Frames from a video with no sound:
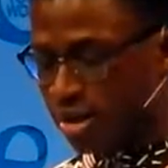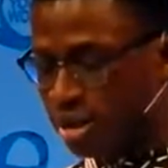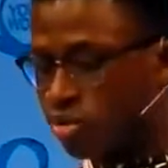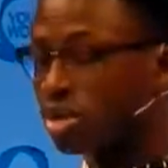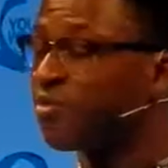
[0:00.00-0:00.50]

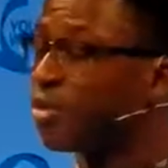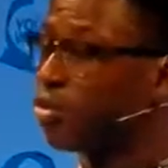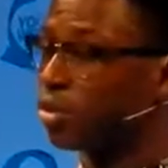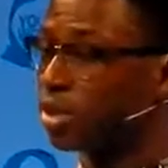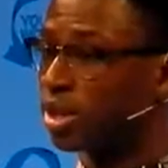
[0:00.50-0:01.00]
This was
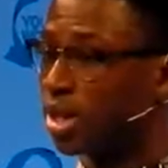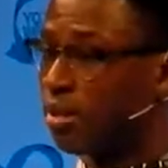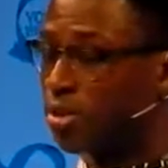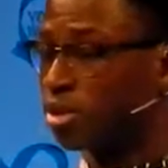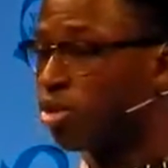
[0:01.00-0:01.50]
difficult,
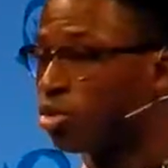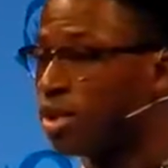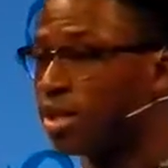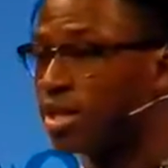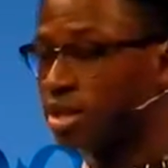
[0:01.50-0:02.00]
but
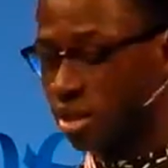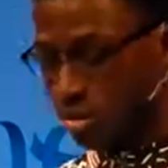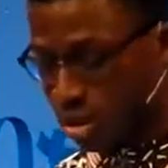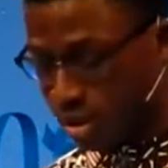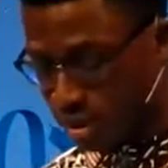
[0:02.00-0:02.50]
totally
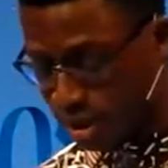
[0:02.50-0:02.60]
necessary,